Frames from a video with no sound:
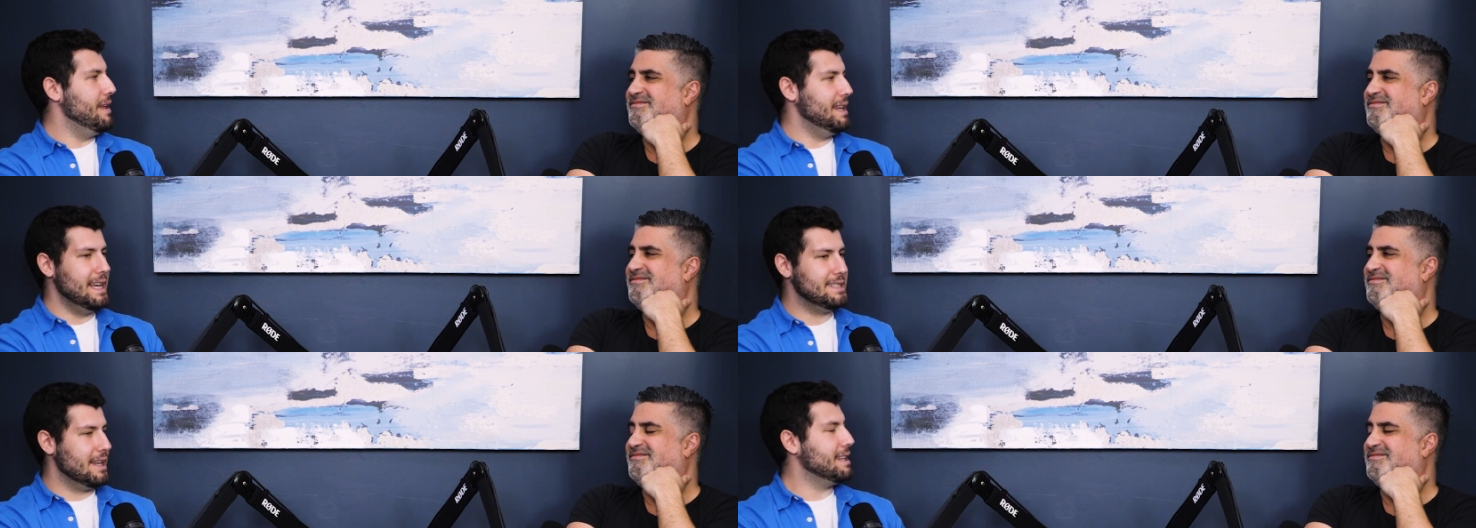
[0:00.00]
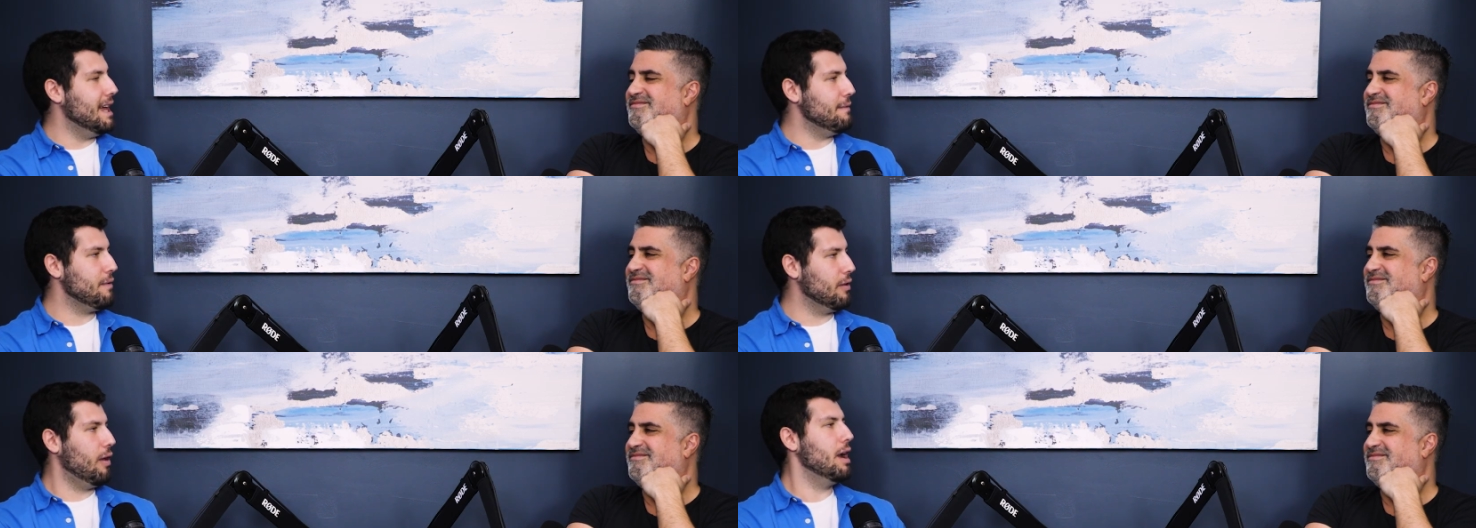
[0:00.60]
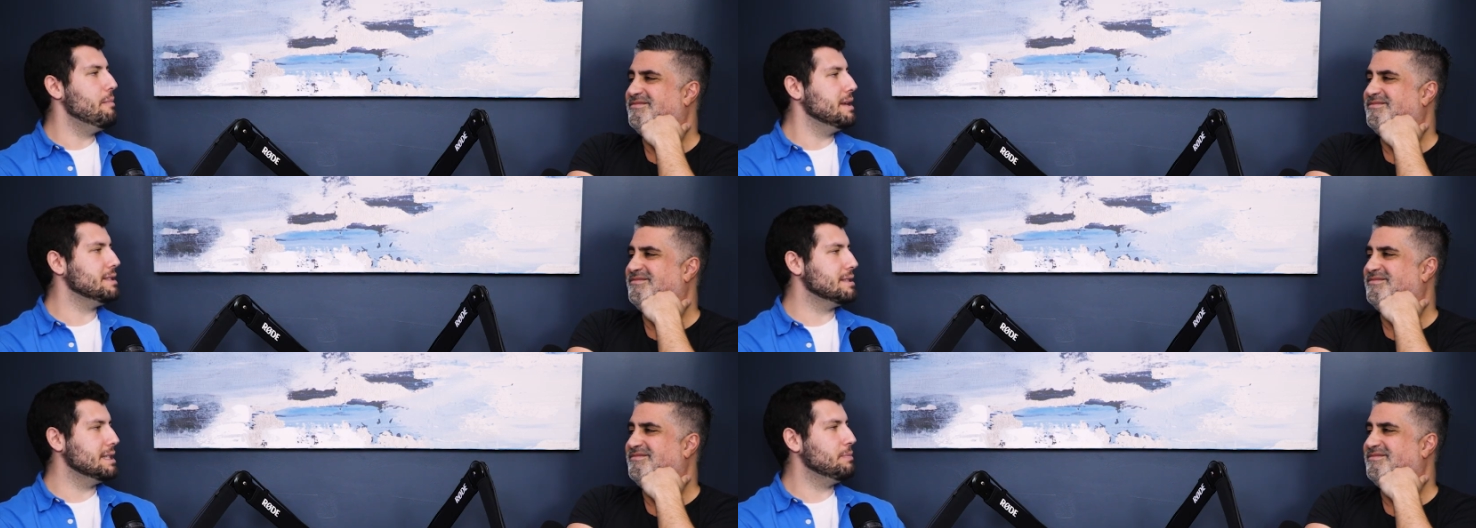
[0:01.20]
Speaker 1: it, it's like that for a lot of
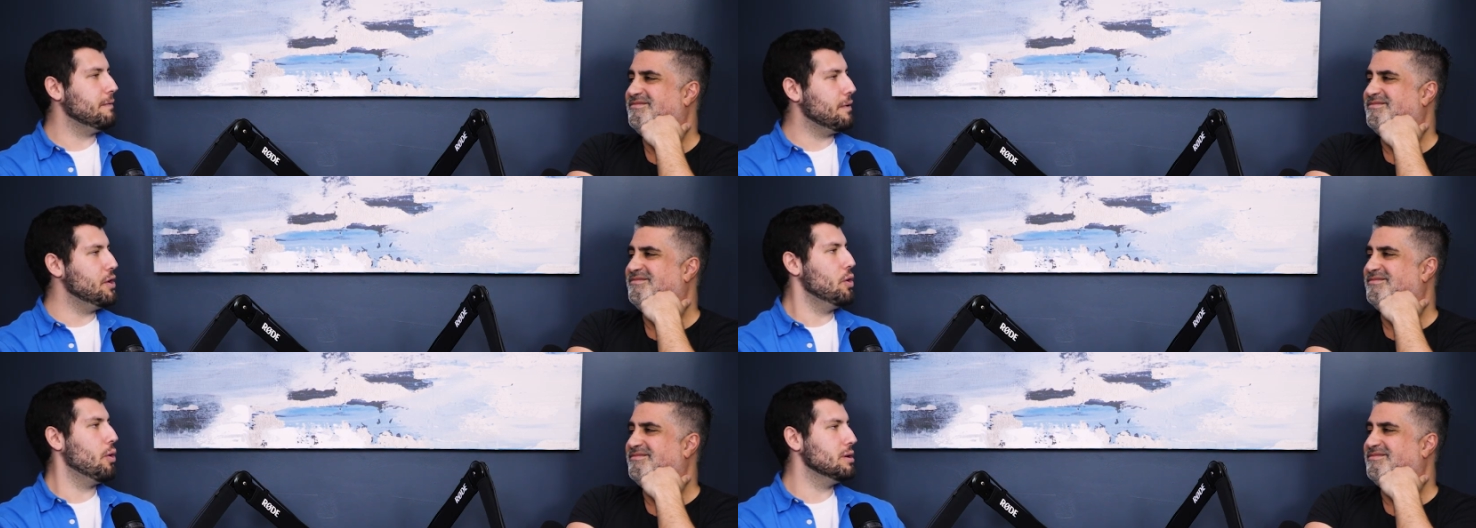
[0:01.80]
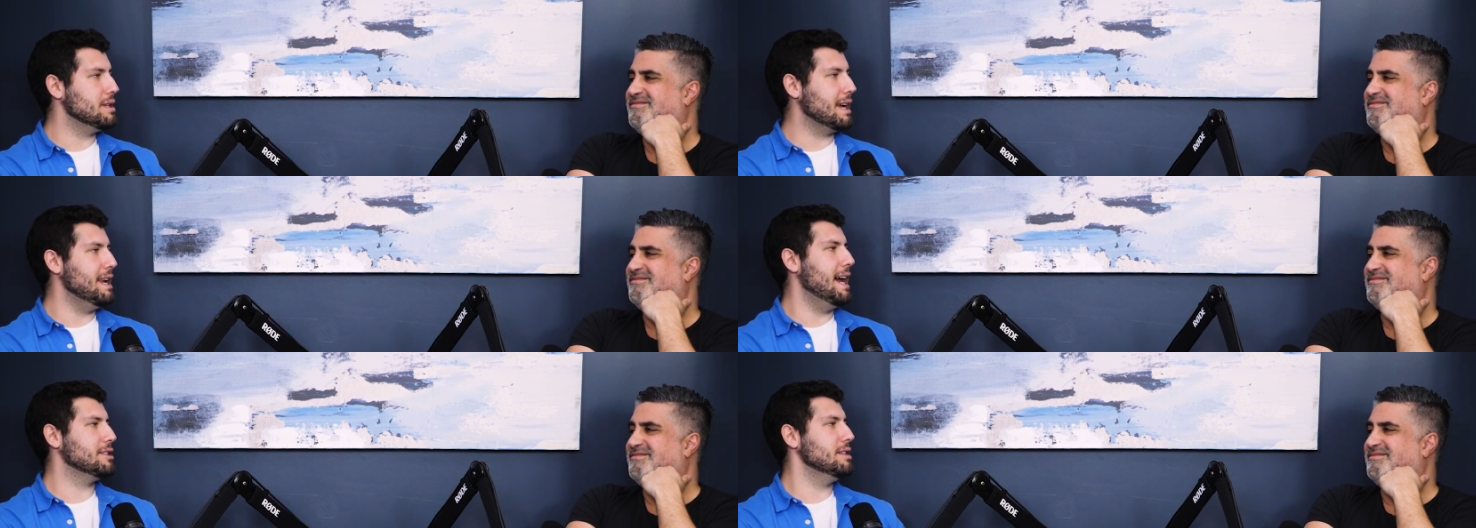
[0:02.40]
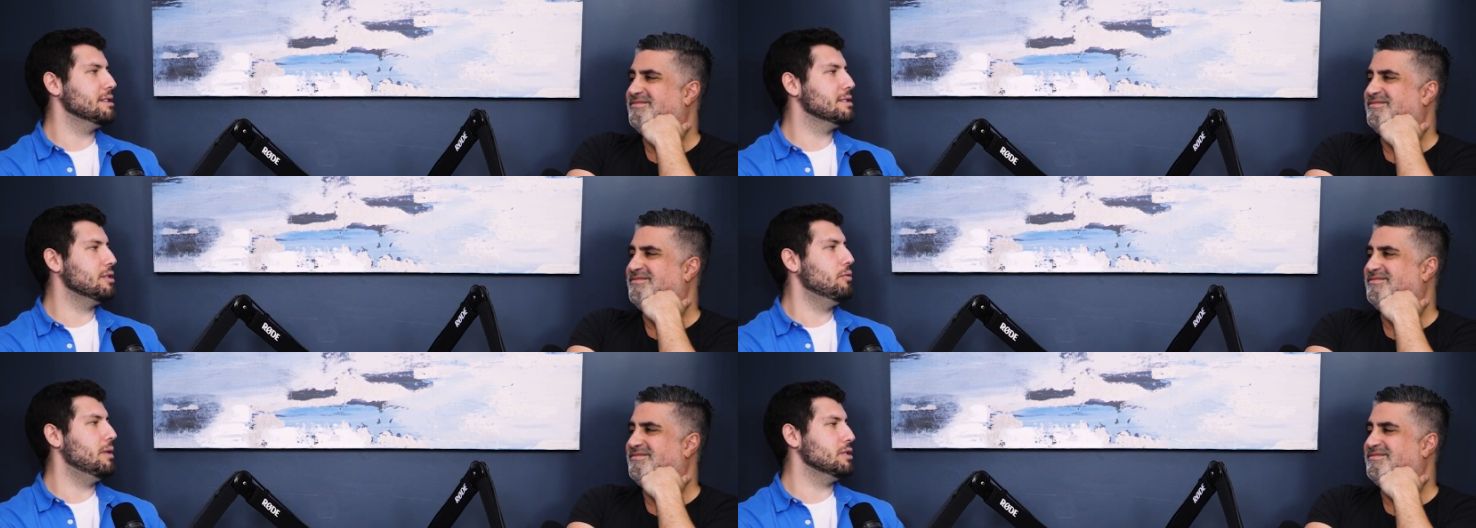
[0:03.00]
businesses, but for yours the connection is
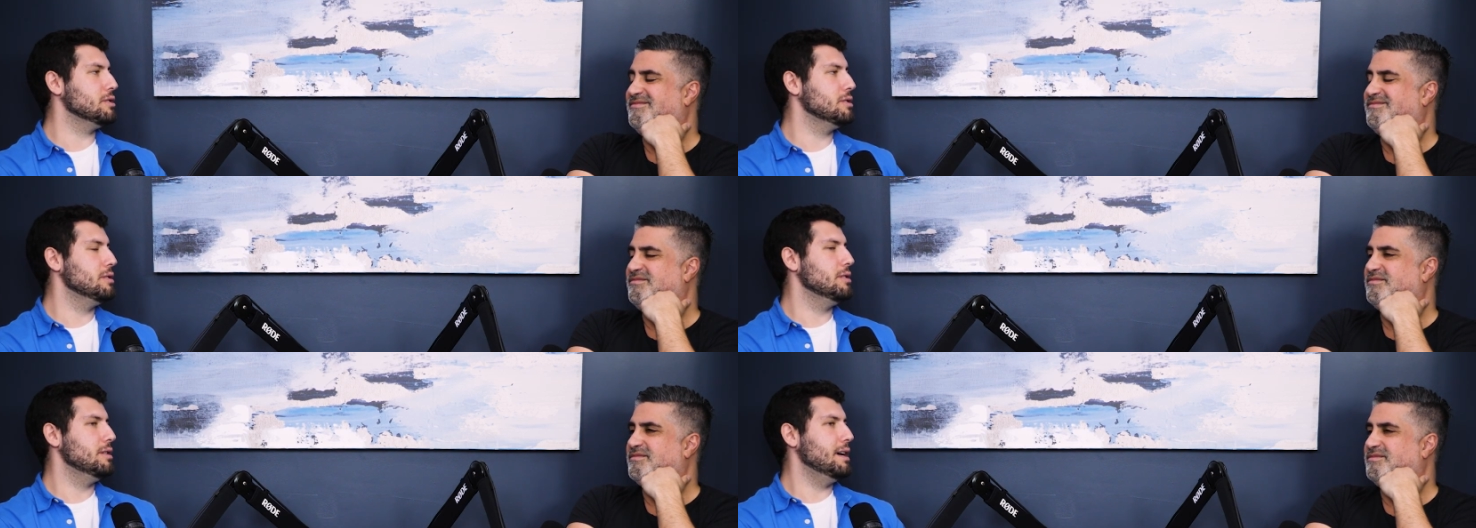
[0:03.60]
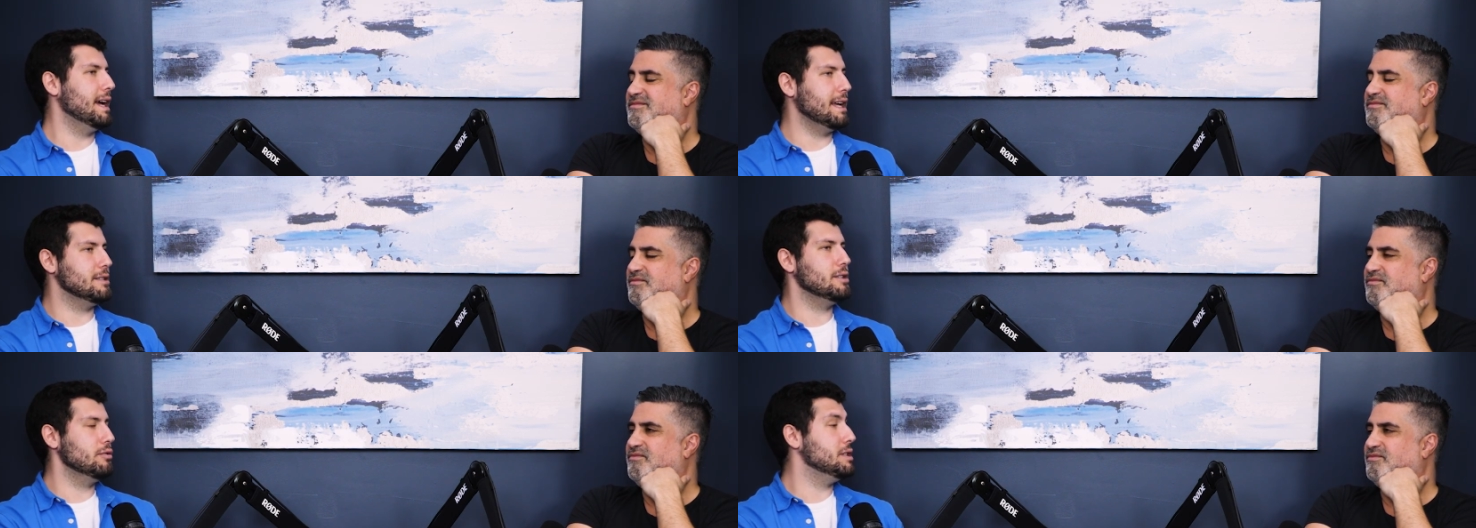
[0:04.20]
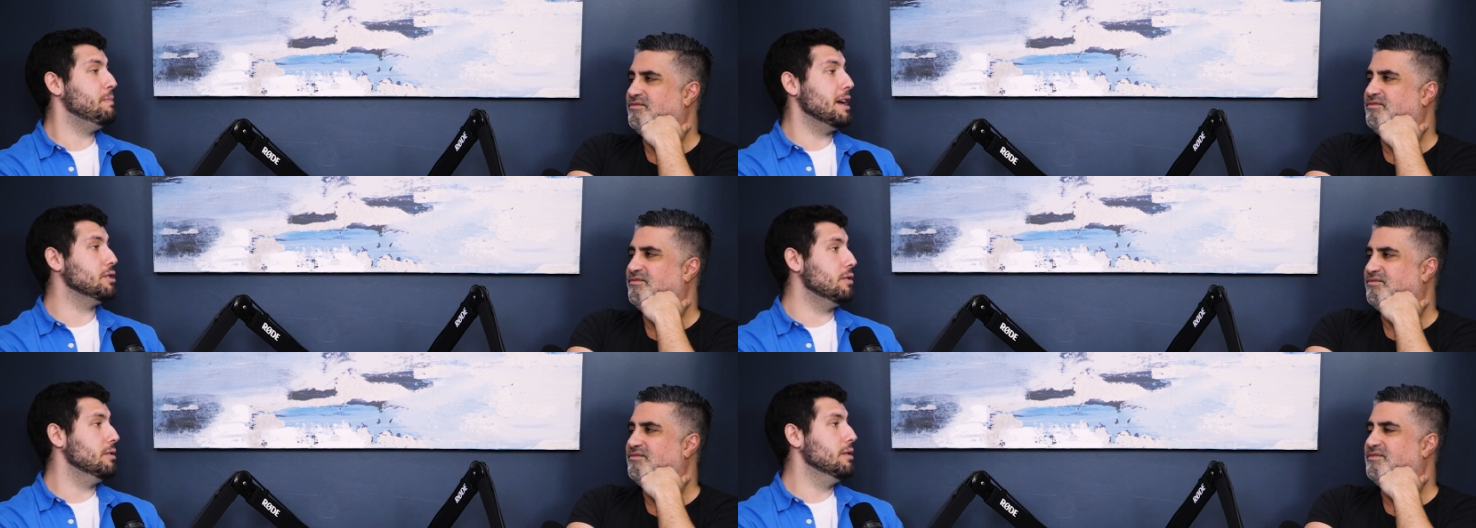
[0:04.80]
so much like it's so
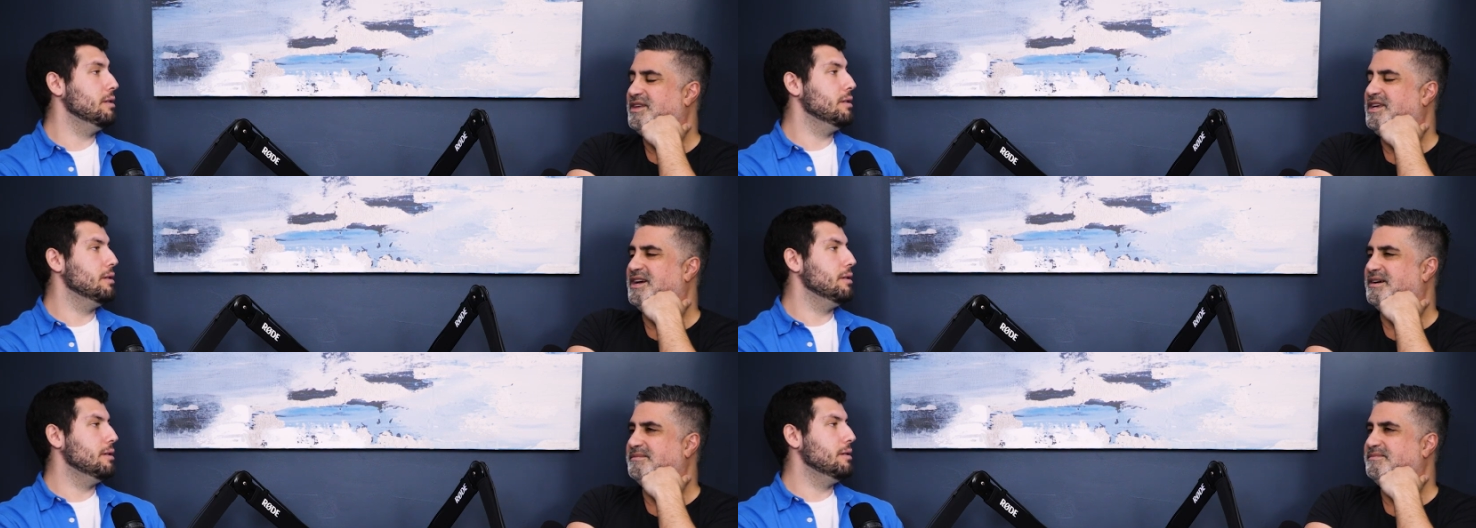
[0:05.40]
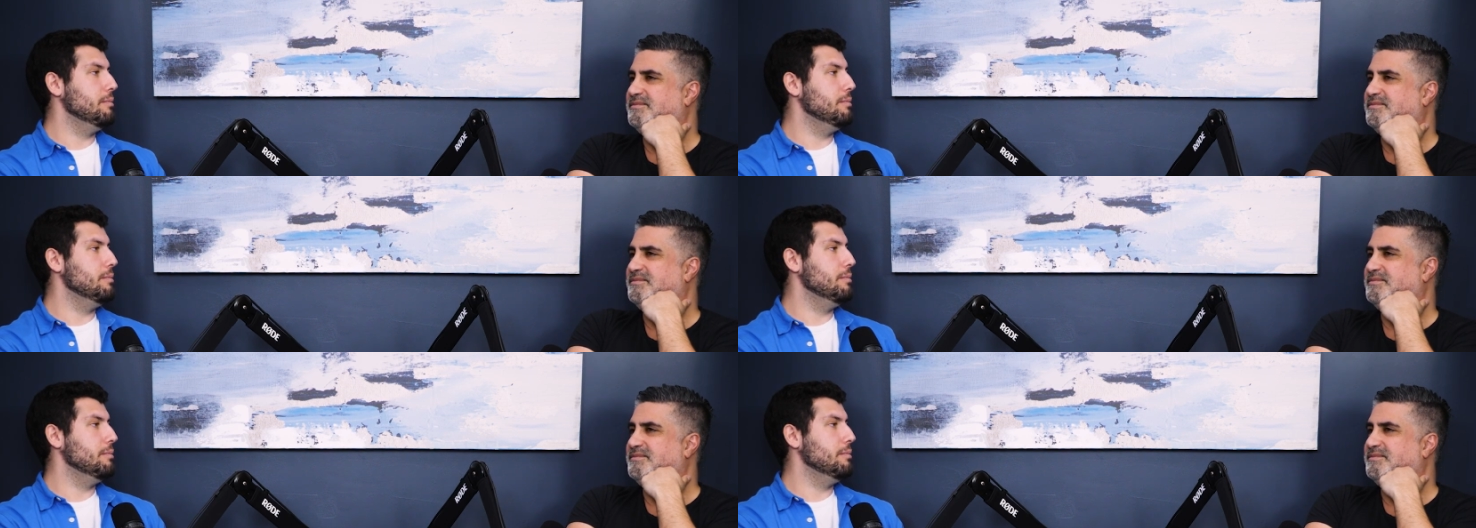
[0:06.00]
special. Yeah.